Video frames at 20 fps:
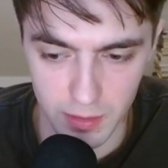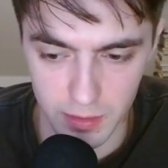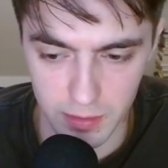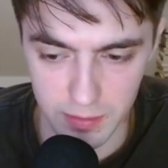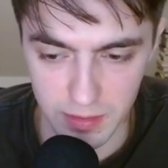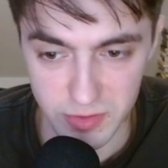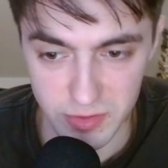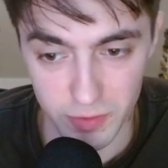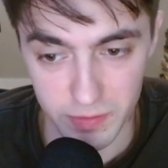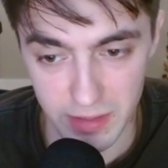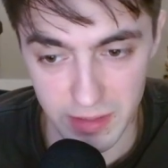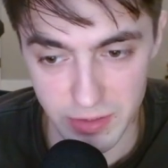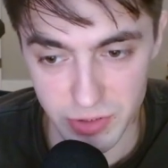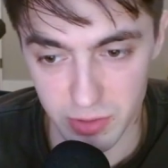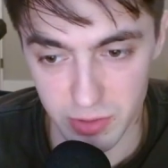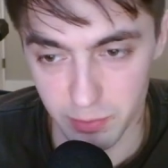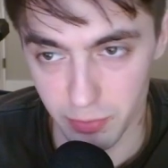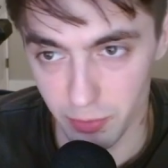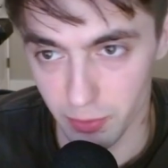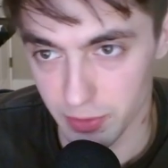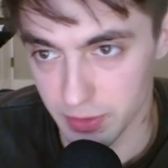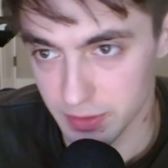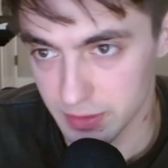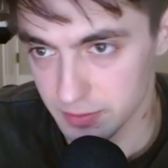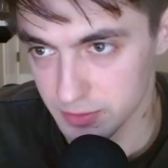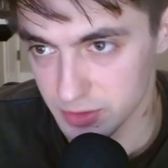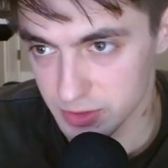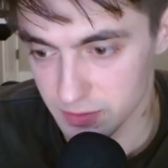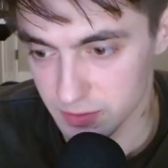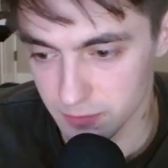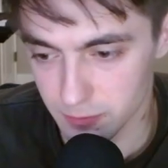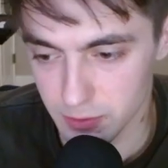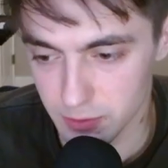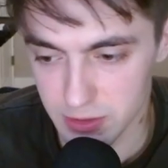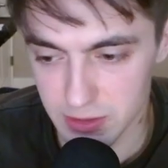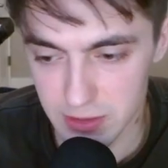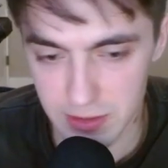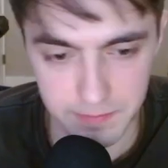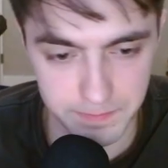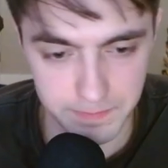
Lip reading: That's on the edge of the board, which is unfortunate.